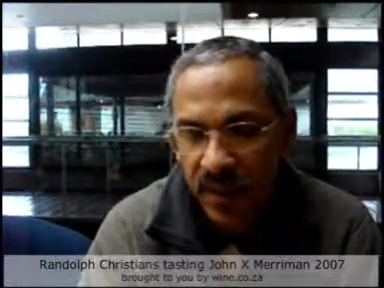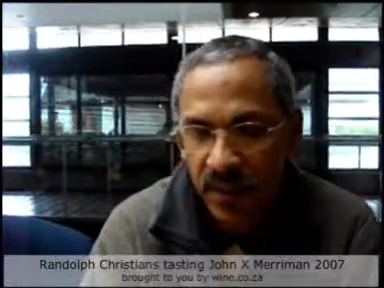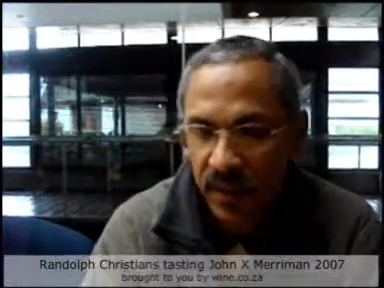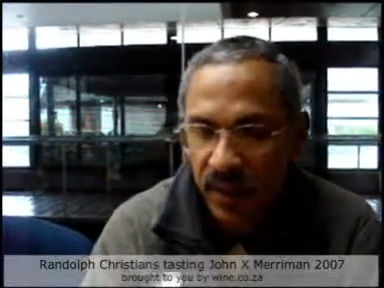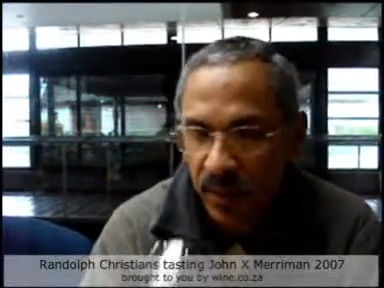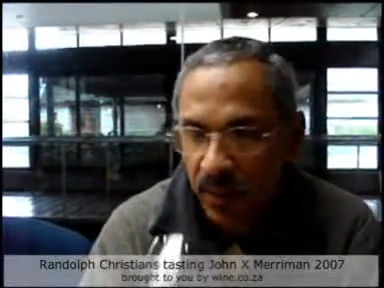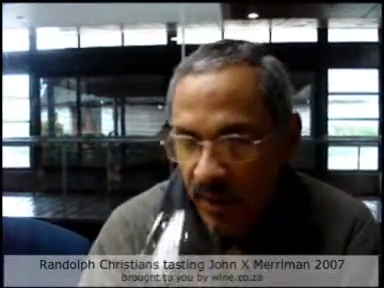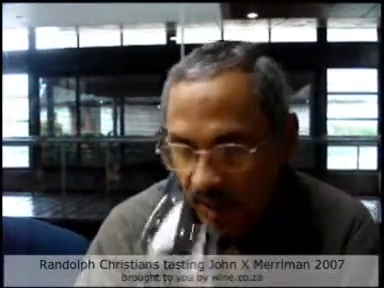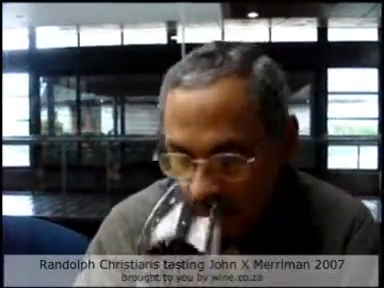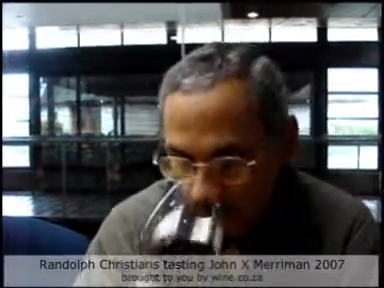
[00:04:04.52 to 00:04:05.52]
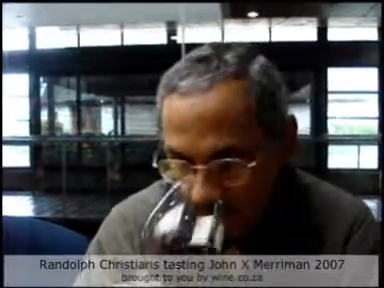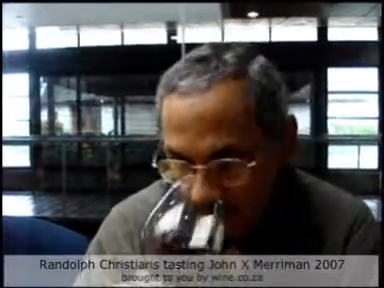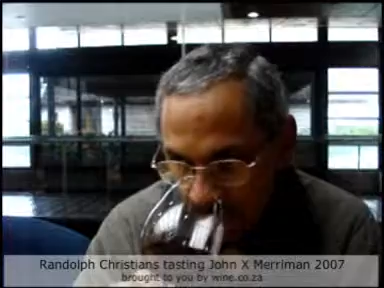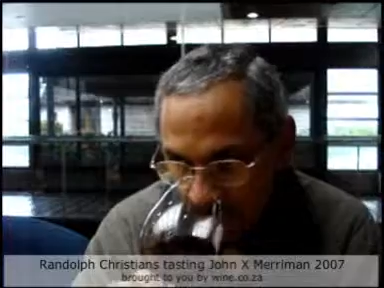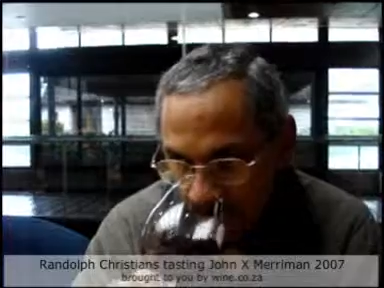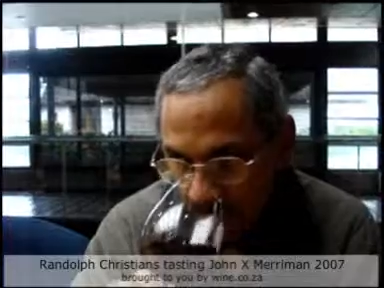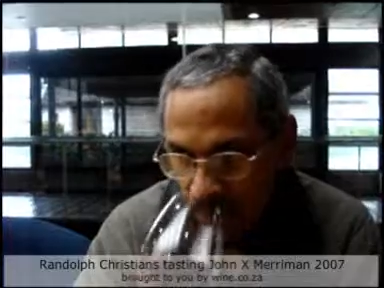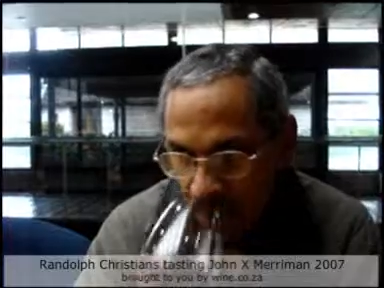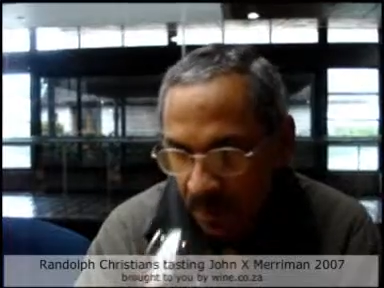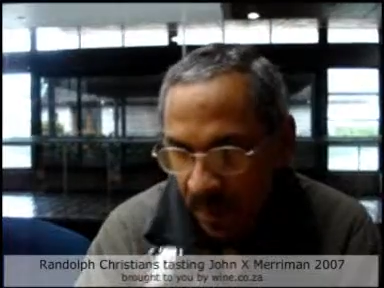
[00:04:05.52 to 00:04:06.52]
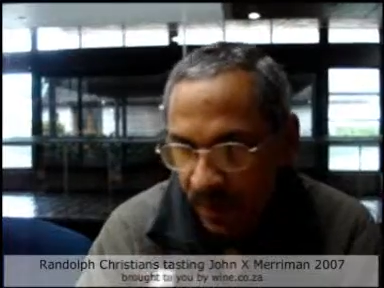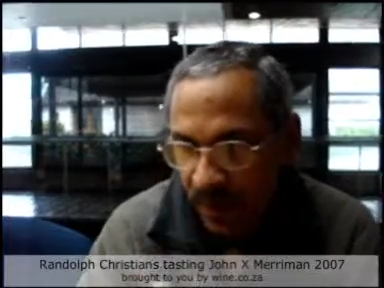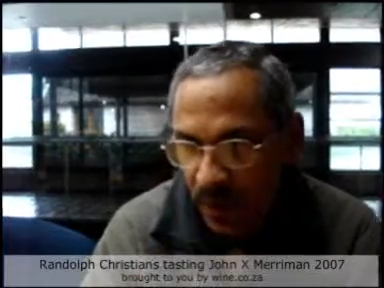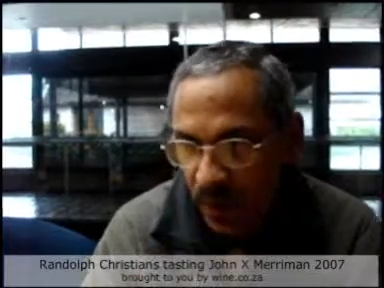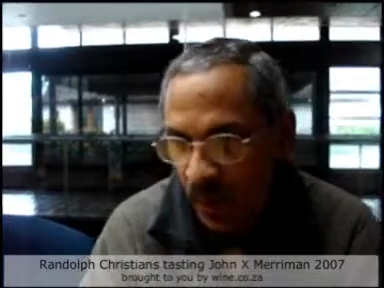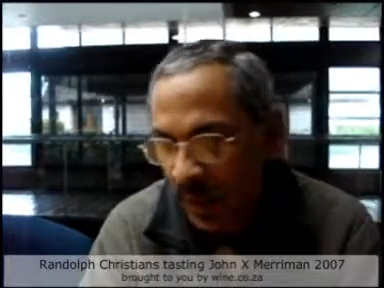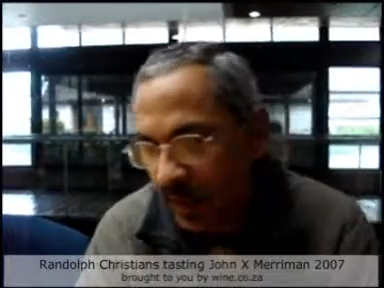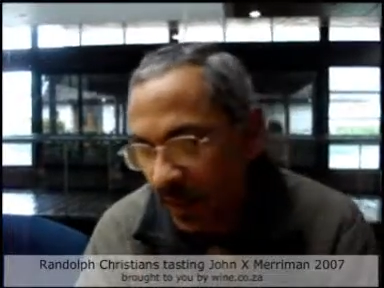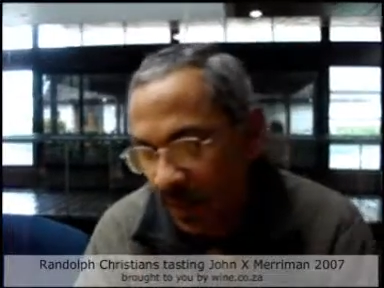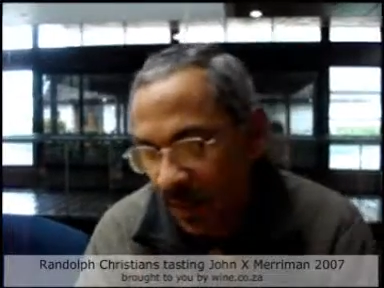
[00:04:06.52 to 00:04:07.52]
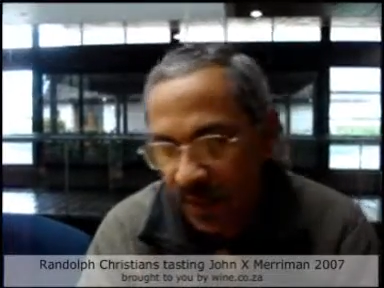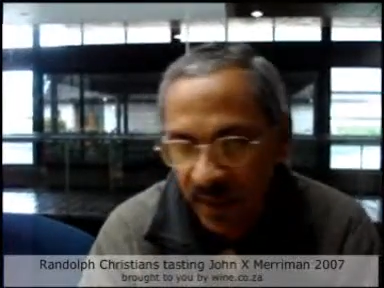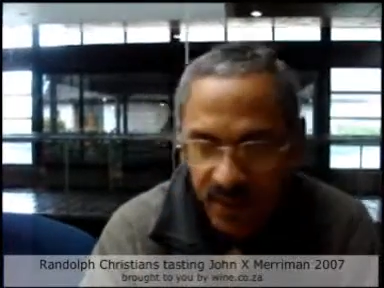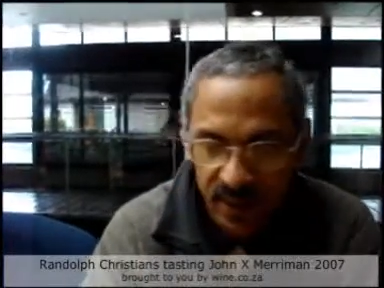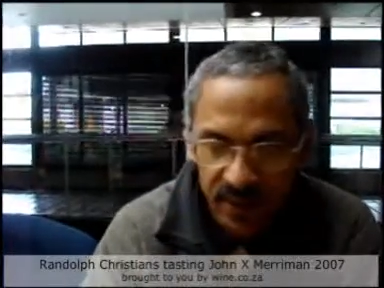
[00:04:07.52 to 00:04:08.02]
So that's basically my favorite wine, as I say,